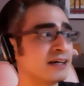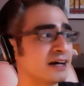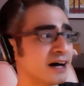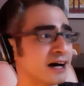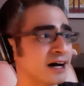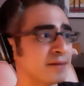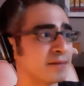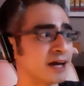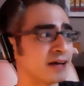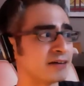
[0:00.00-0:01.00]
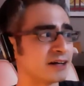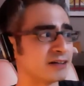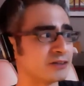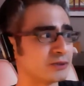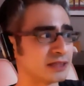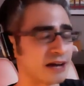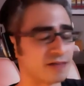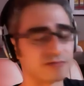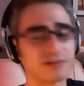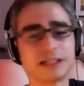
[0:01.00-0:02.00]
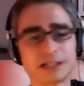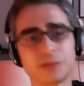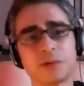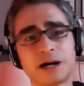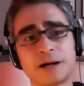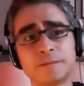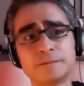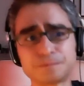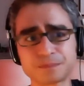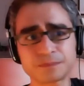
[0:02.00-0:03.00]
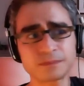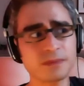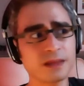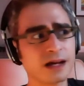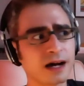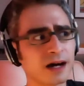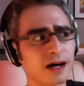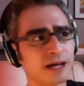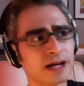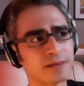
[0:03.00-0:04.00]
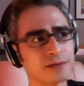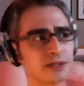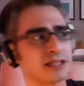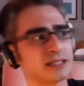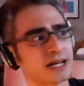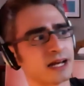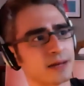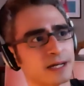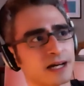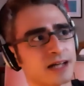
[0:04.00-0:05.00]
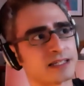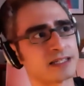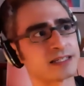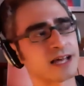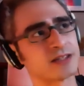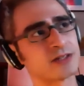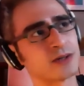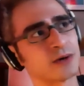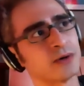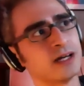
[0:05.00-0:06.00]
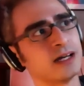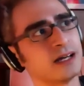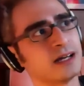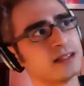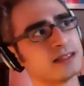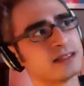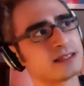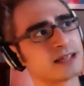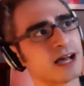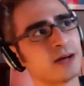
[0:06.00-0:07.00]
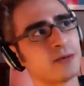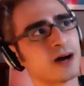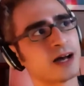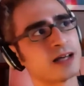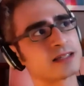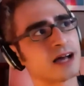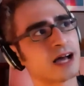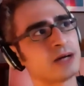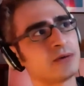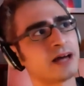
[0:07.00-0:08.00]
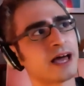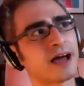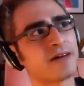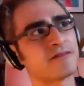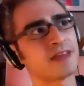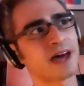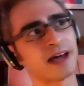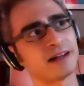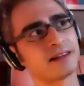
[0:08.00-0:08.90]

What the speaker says: and doing that really well, and I'm doing the dynamic content side. So design-wise, I don't have that